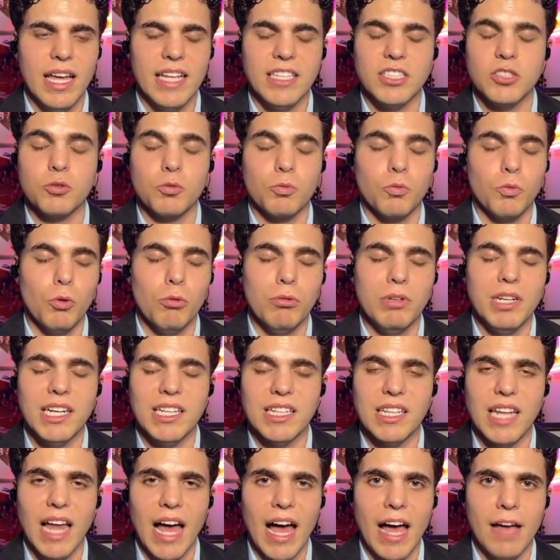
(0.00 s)
It's
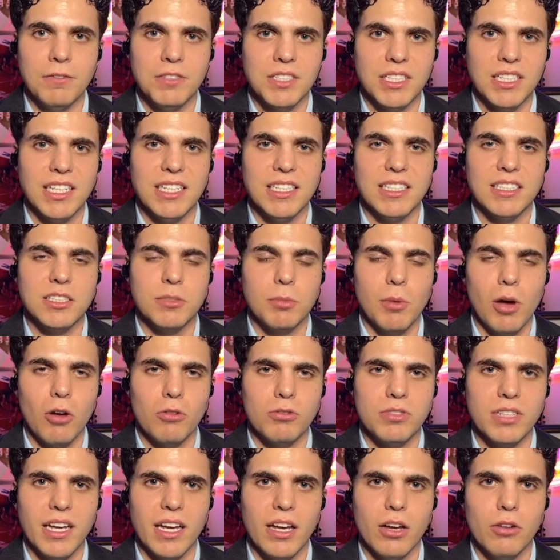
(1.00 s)
ruining lives in his
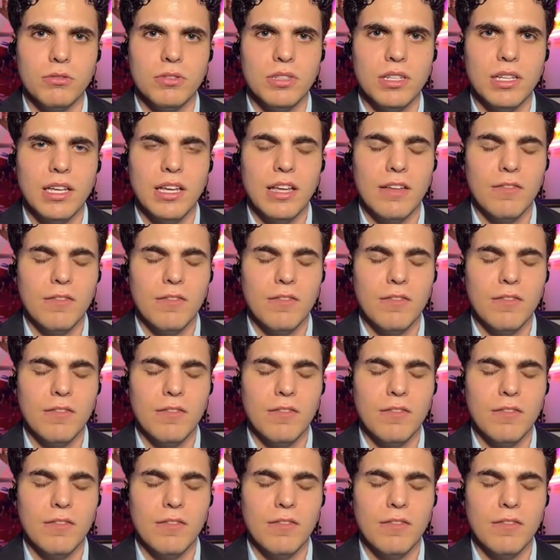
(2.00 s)
small town.